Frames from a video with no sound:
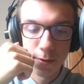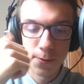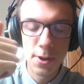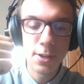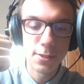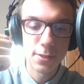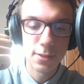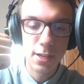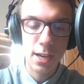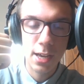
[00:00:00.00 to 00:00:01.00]
First,
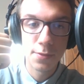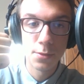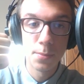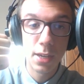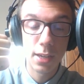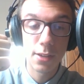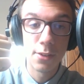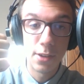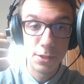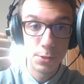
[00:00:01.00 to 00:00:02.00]
I have to make
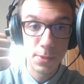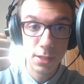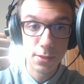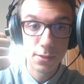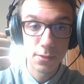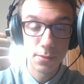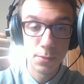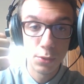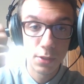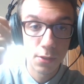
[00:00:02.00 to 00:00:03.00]
arrangements,
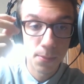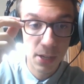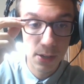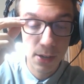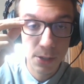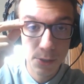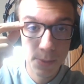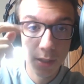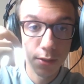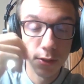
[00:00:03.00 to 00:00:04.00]
music
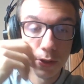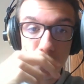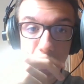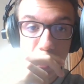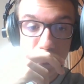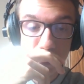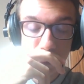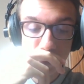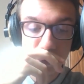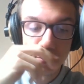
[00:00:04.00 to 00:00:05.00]
arrangements, so I have
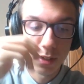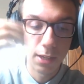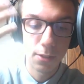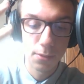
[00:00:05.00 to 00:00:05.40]
to, like,